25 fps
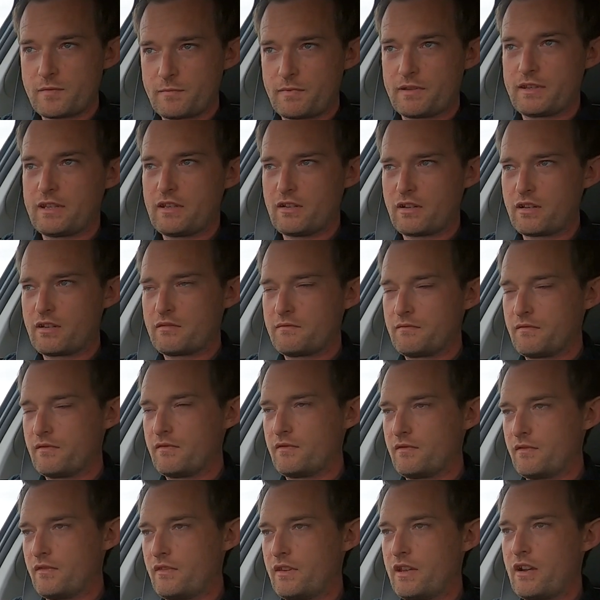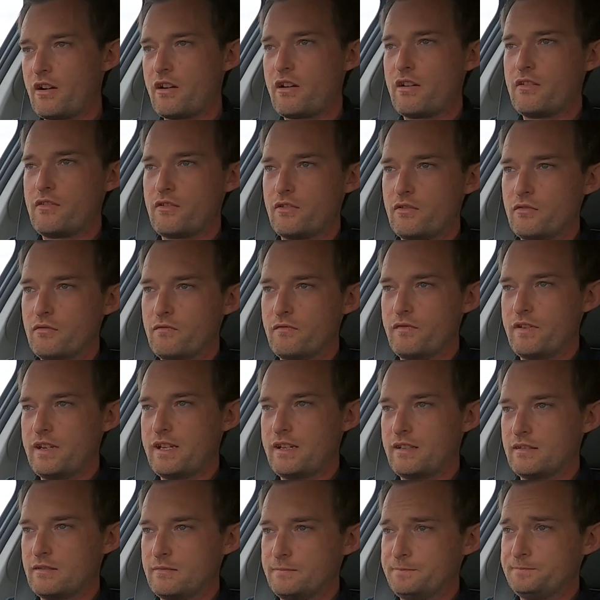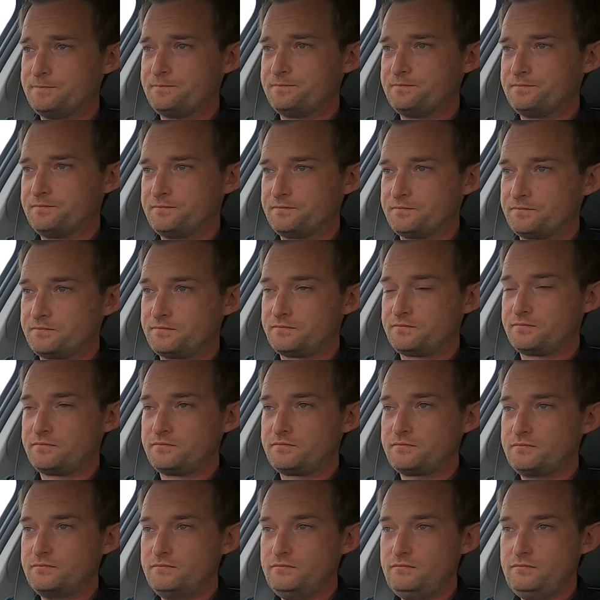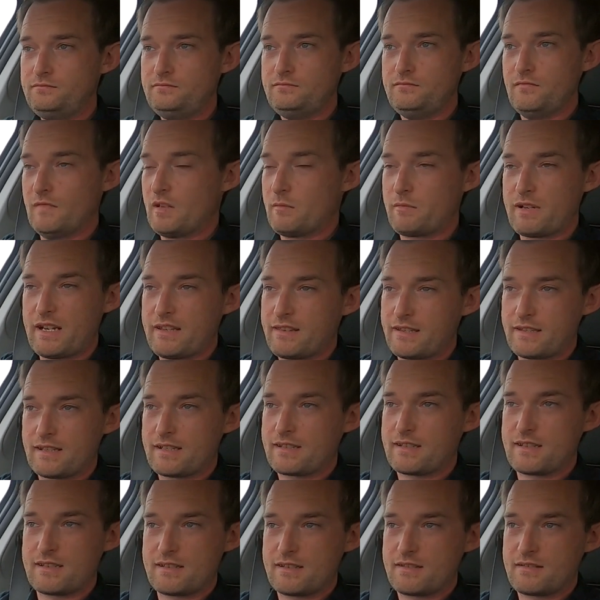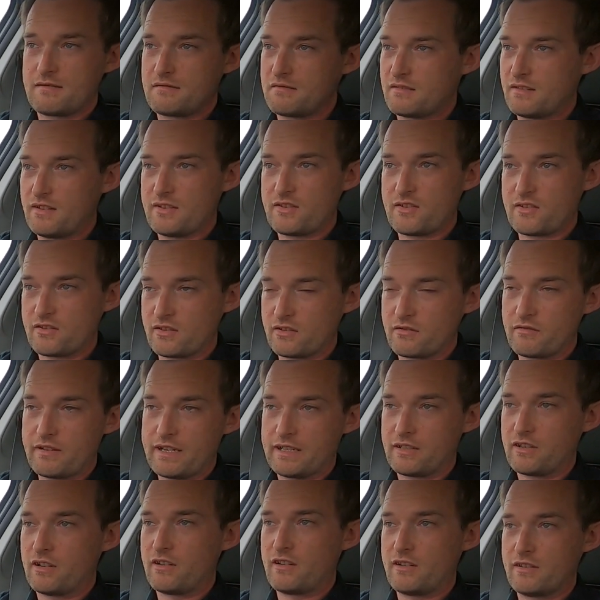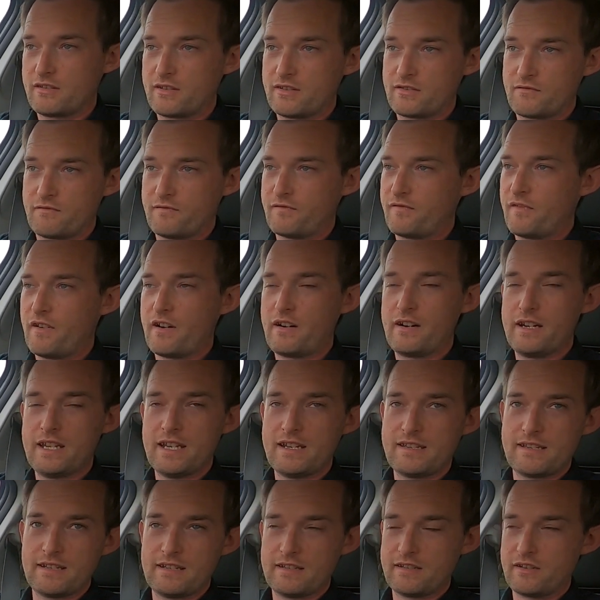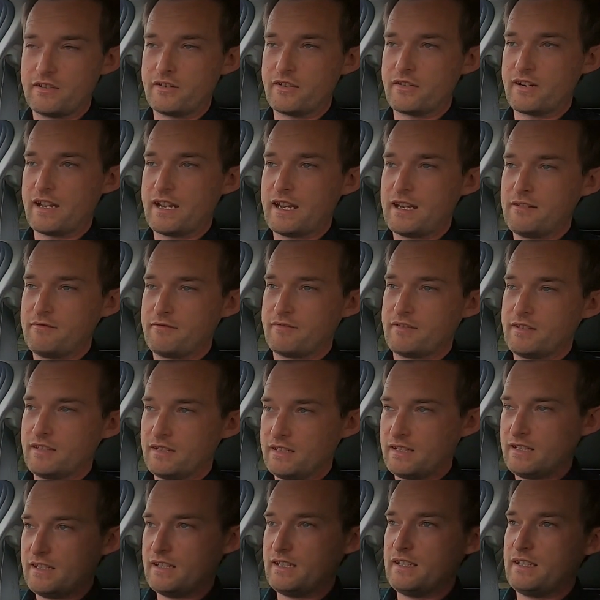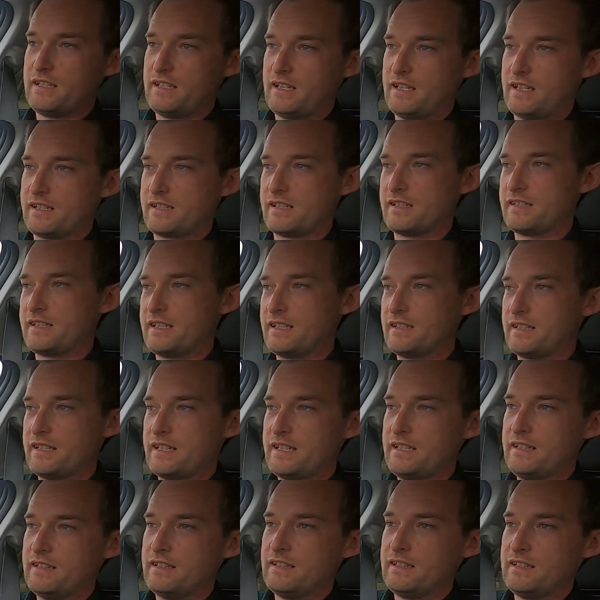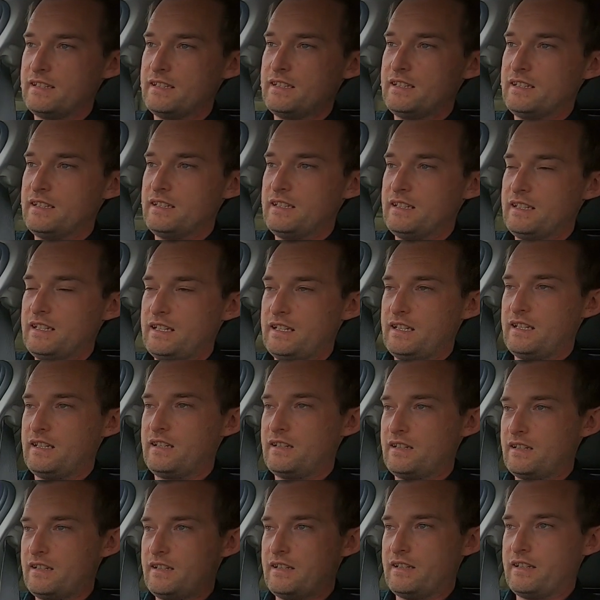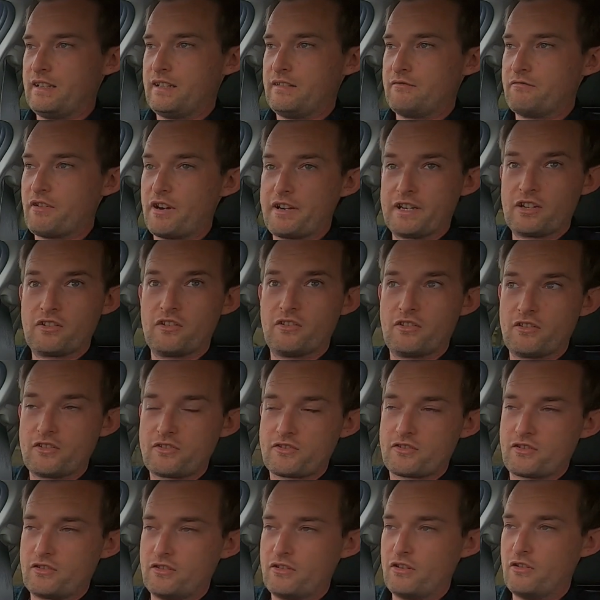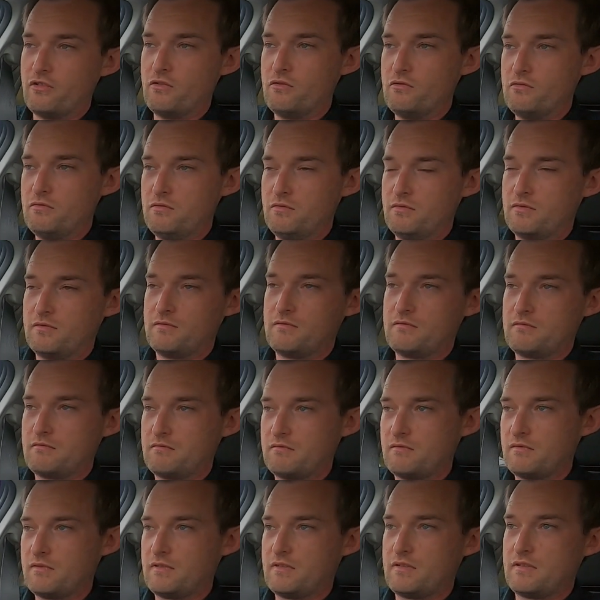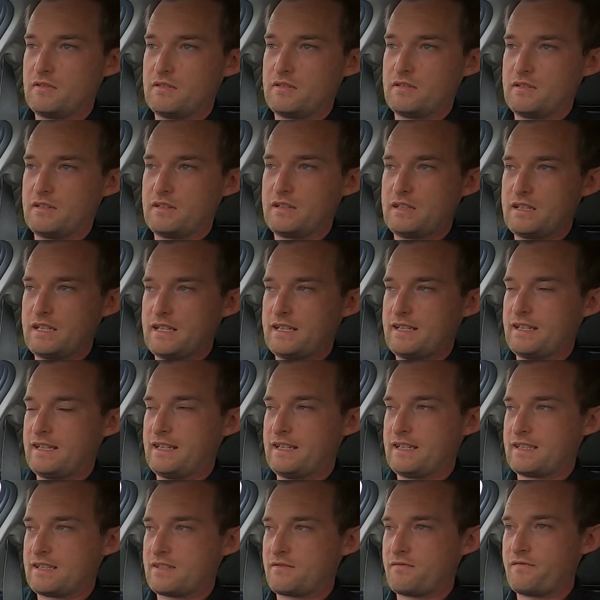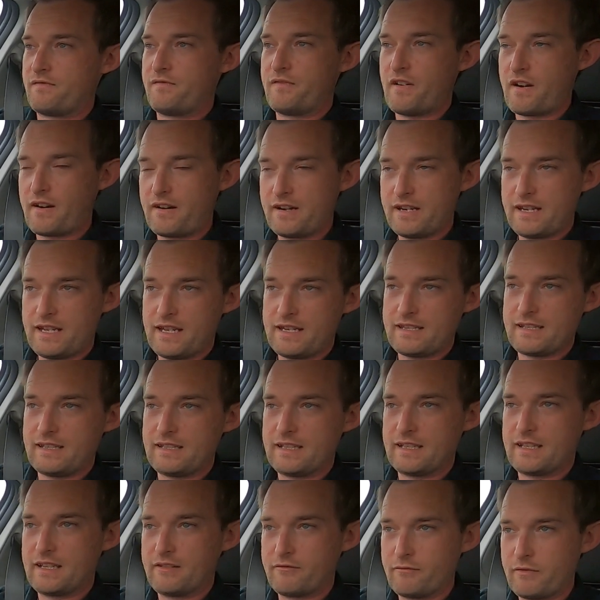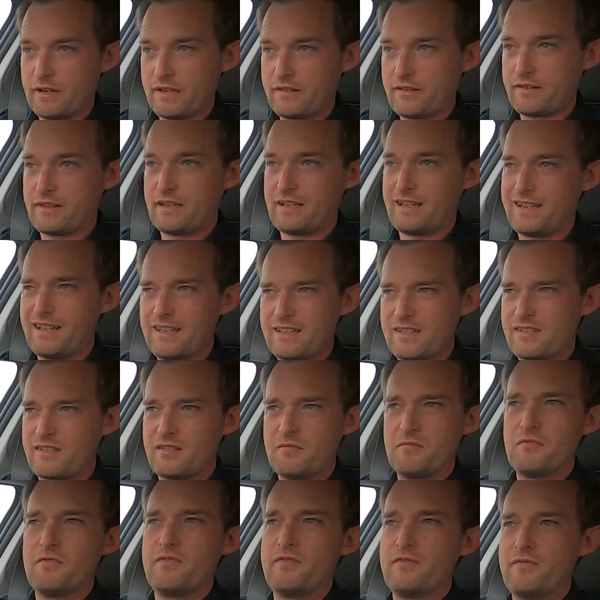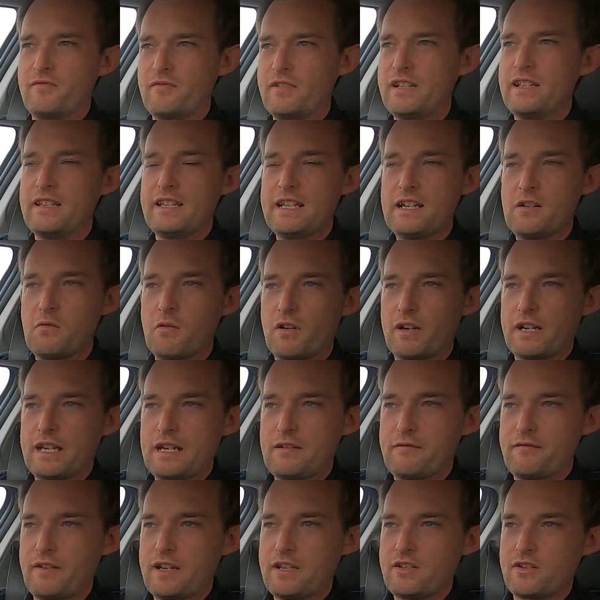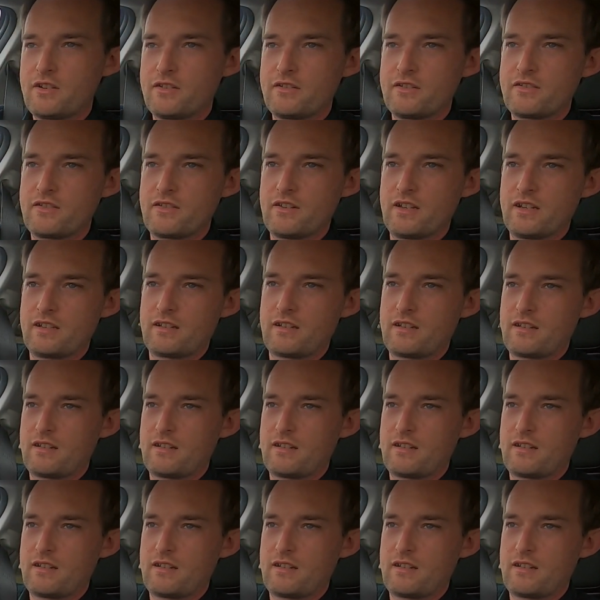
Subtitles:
but they are their own vehicle. I think this is a great car. It's very easy to drive as a daily. Running costs are low. It's very easy to live with. It has some really quirky features that